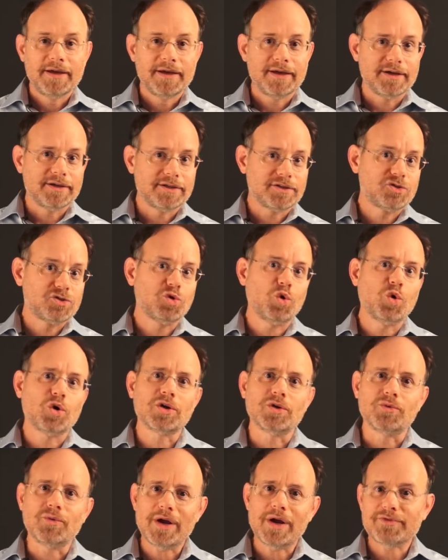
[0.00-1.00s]

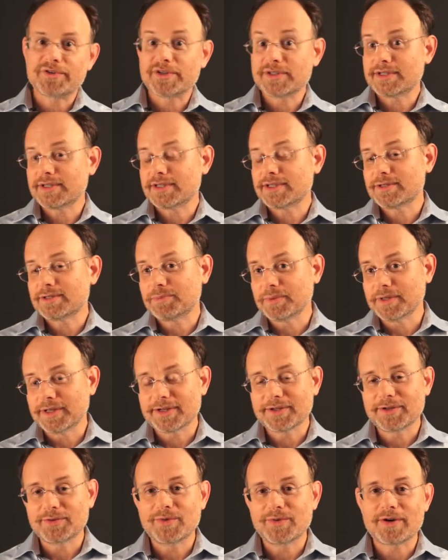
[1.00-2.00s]
historical references,
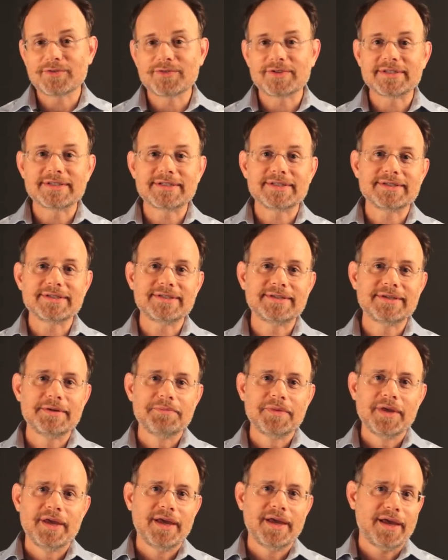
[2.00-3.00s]
political references,
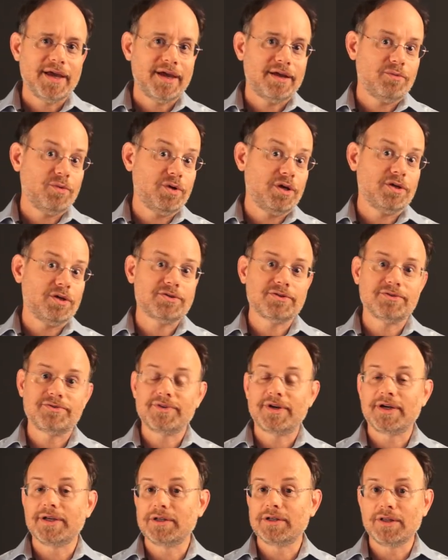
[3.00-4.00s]
and we also
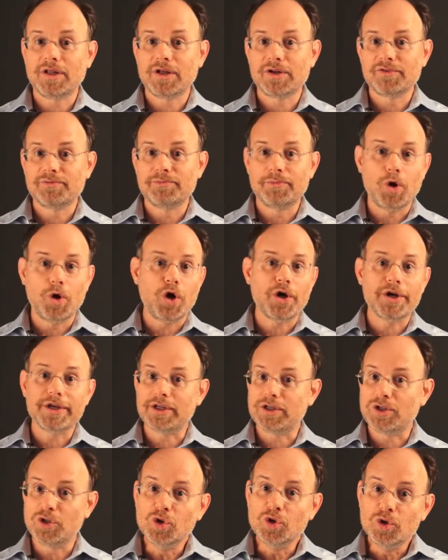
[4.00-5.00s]
find a lot of
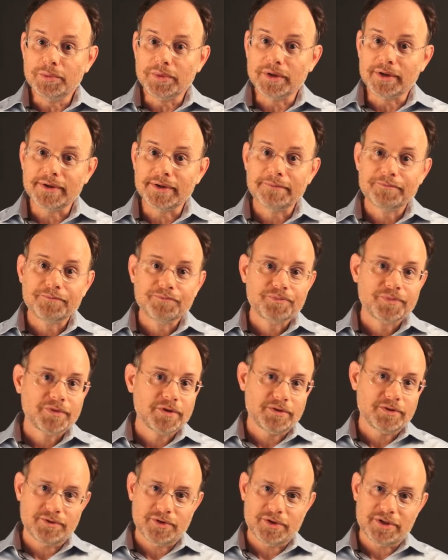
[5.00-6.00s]
bawdy humor,
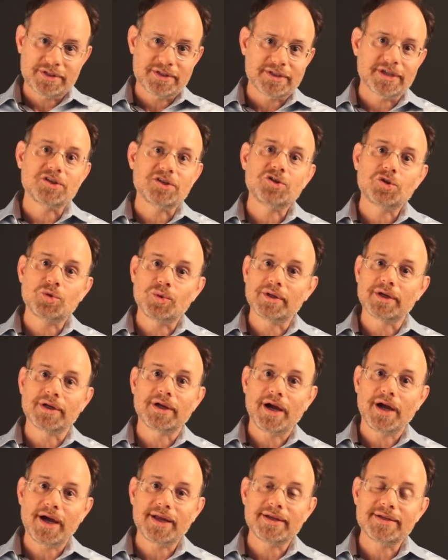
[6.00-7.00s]
very sensual in
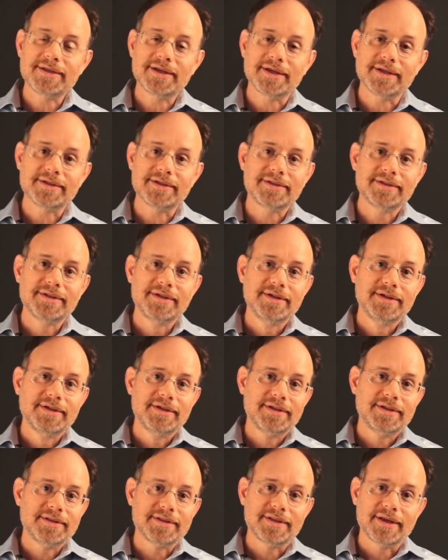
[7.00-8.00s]
content,
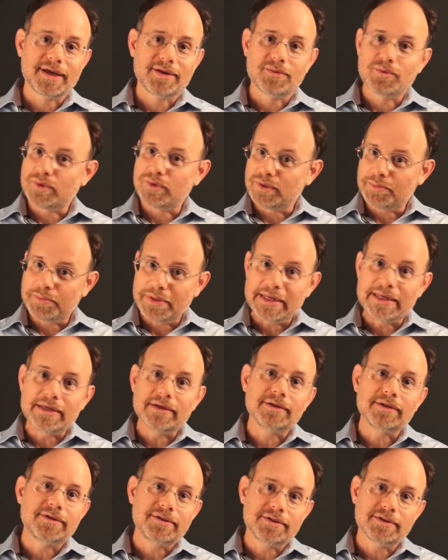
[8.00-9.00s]
that would
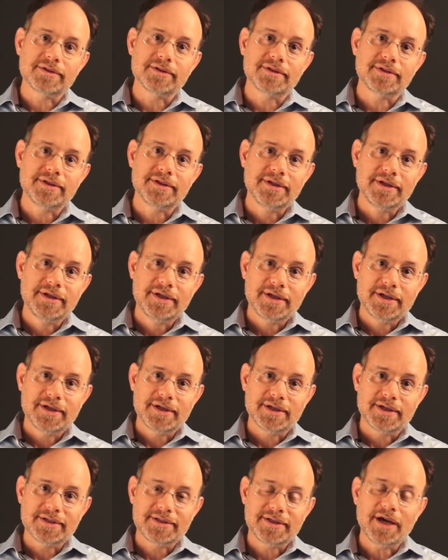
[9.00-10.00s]
appeal to
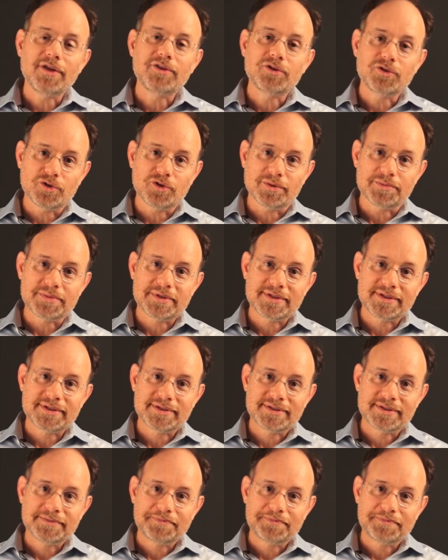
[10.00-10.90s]
other groups